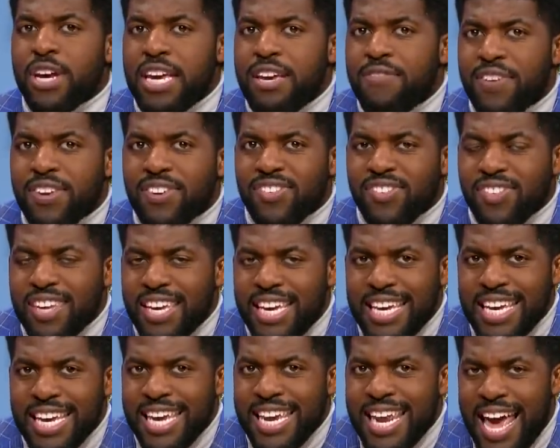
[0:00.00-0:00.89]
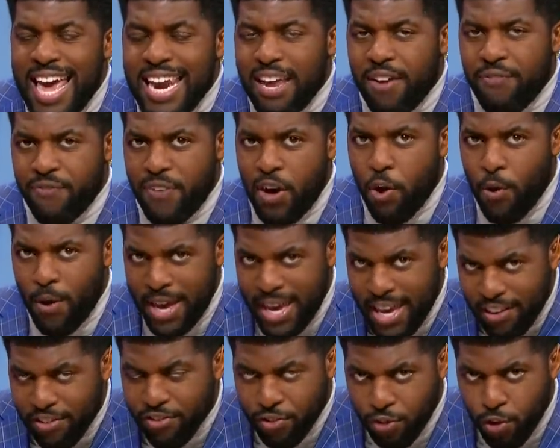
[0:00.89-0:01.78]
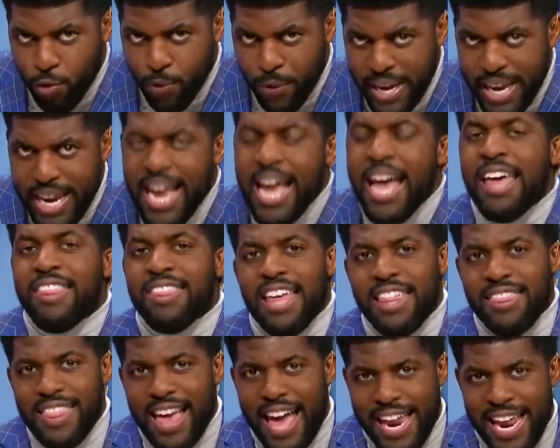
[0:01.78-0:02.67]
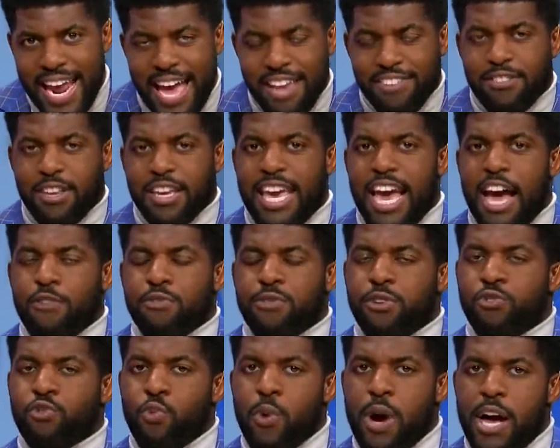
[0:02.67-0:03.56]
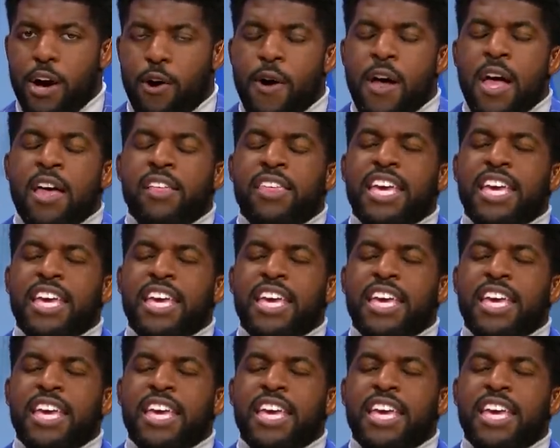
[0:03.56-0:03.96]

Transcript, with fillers: even seen in NFL history, then that has to count as well.